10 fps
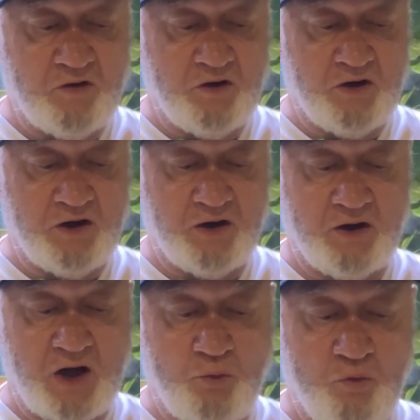
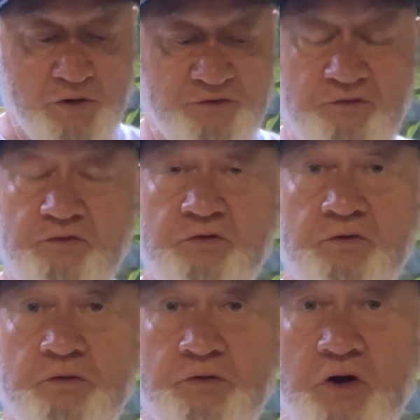I wanted
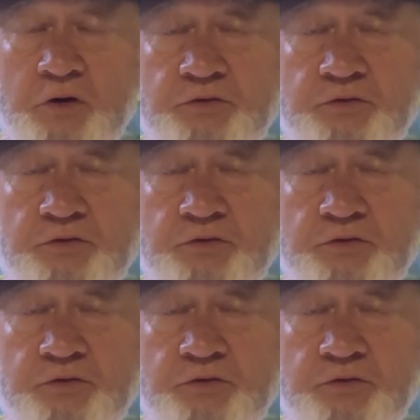to go